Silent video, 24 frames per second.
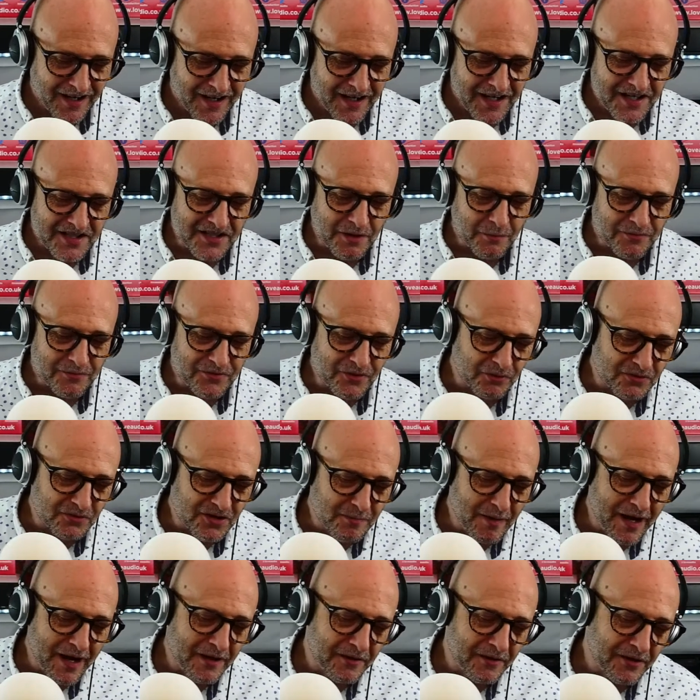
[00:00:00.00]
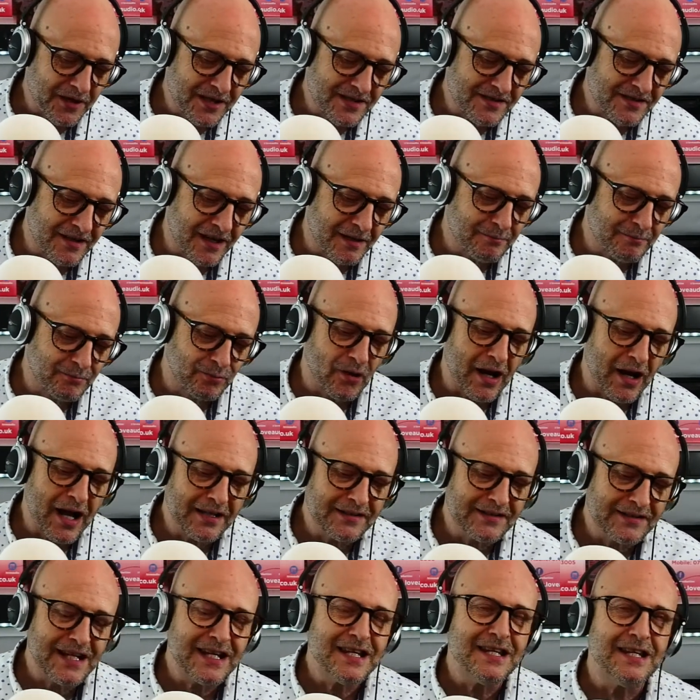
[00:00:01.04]
So we've talked about things like
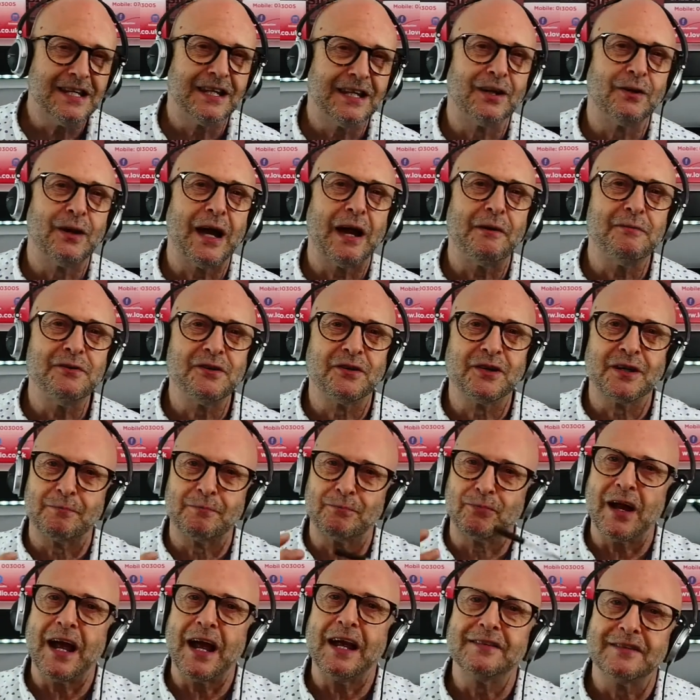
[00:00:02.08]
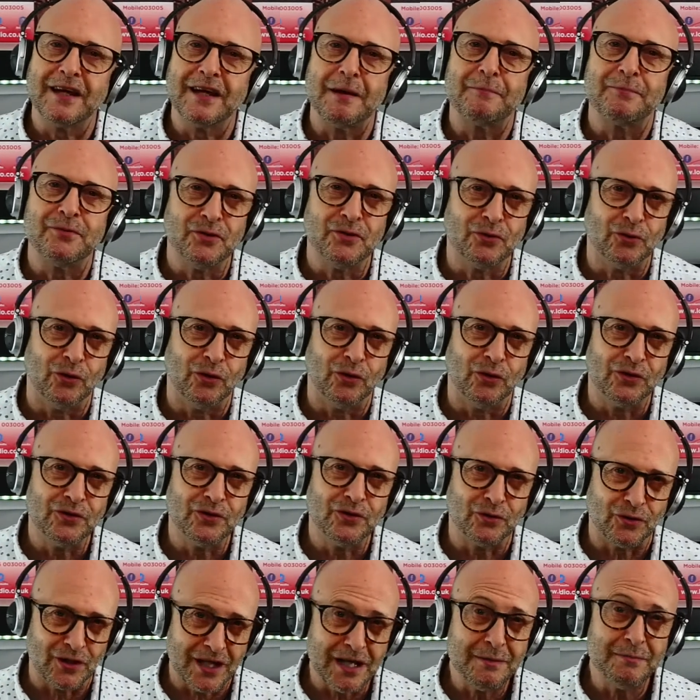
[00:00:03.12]
branding, how you're going to brand up your
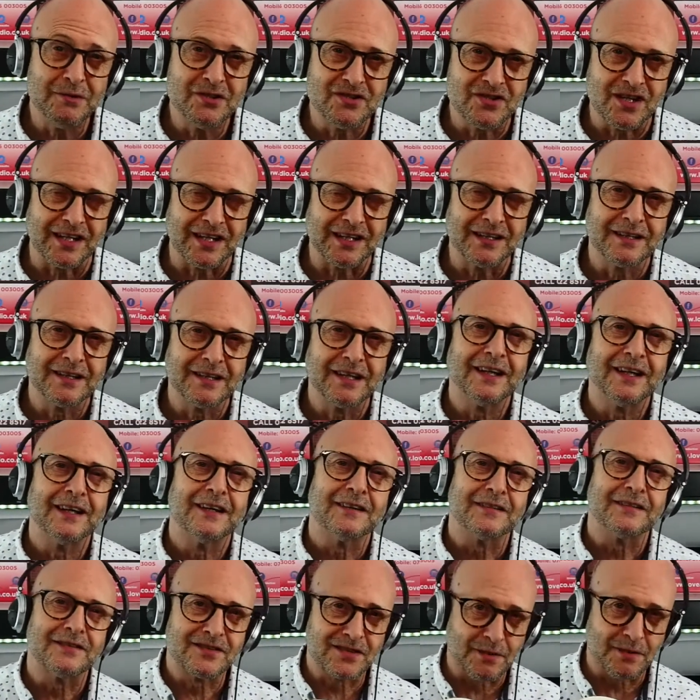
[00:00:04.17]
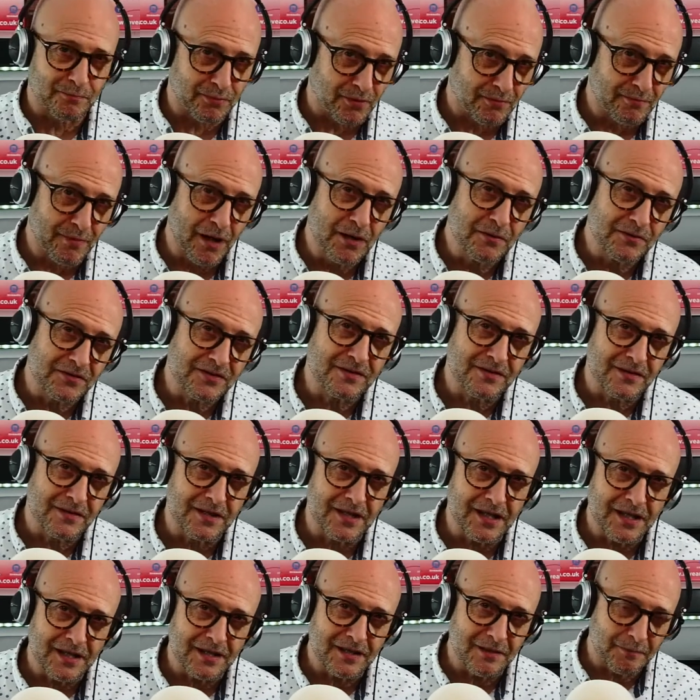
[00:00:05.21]
imaging to promote
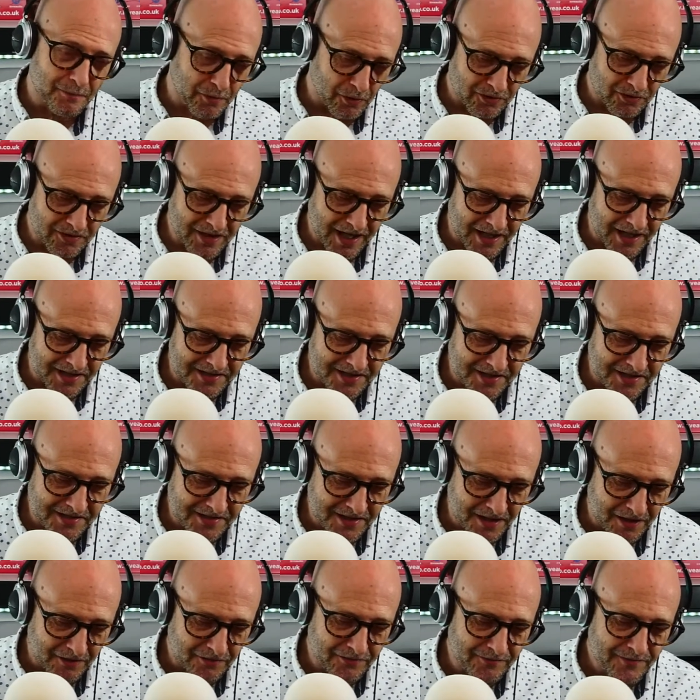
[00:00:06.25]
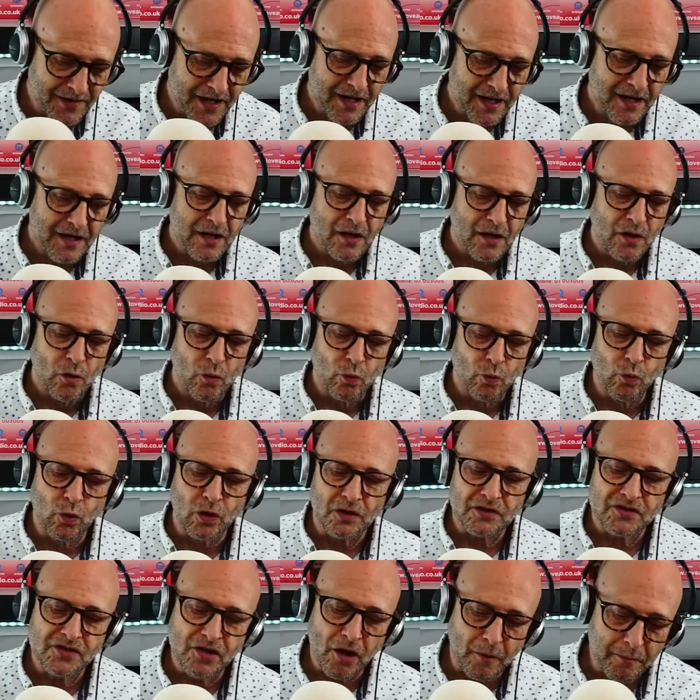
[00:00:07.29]
the podcast itself.
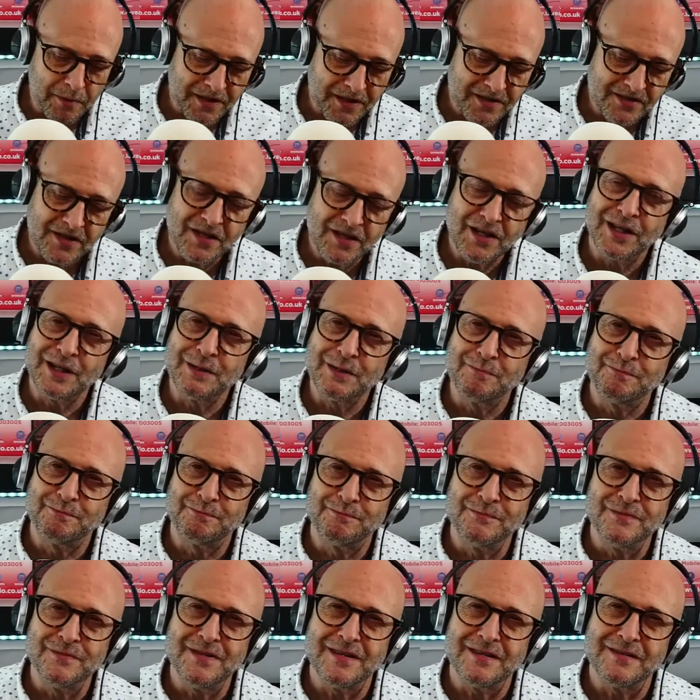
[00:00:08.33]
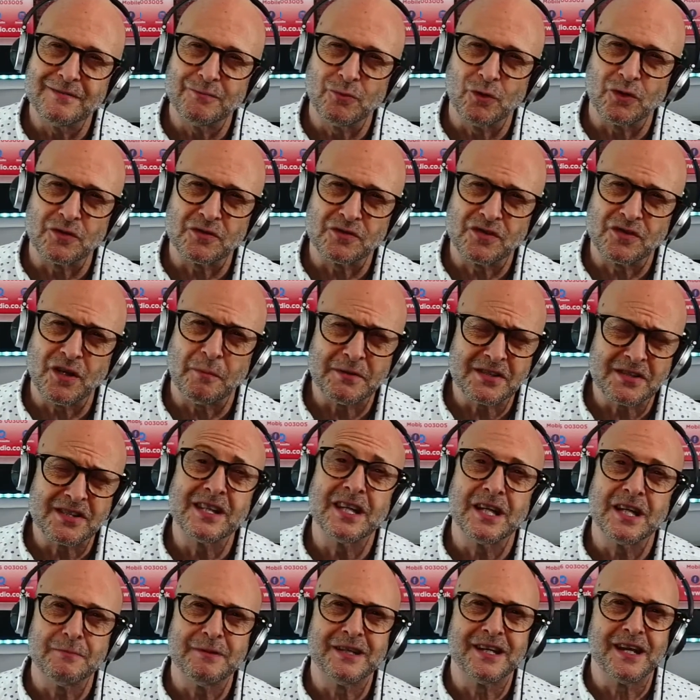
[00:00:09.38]
What topics are you going
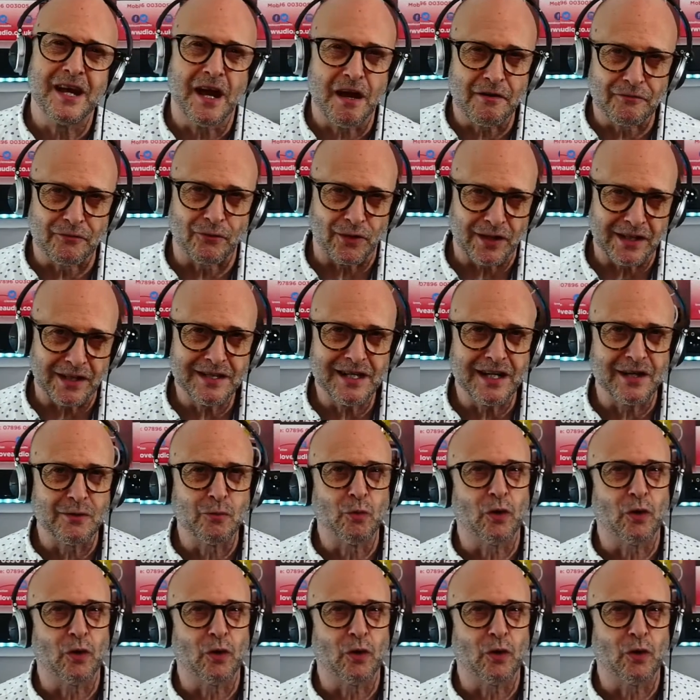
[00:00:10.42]
to be covering?